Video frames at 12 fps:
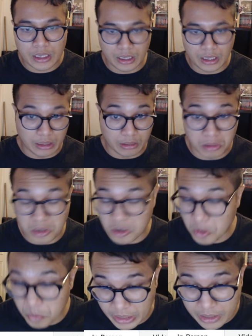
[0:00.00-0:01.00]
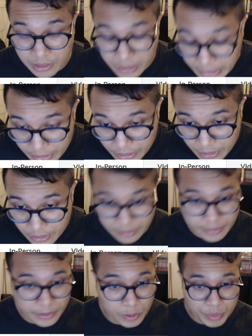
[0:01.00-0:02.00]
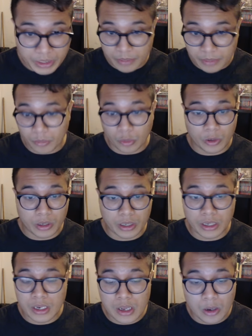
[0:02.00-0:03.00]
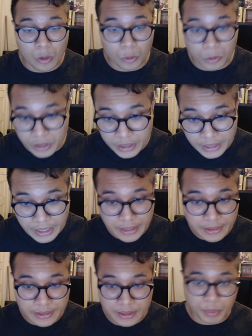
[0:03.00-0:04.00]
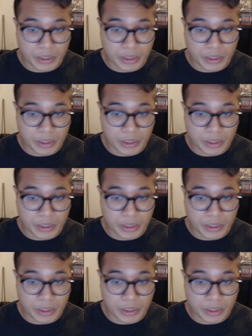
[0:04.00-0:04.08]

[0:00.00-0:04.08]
a little bit cleaner, a little bit more organized. But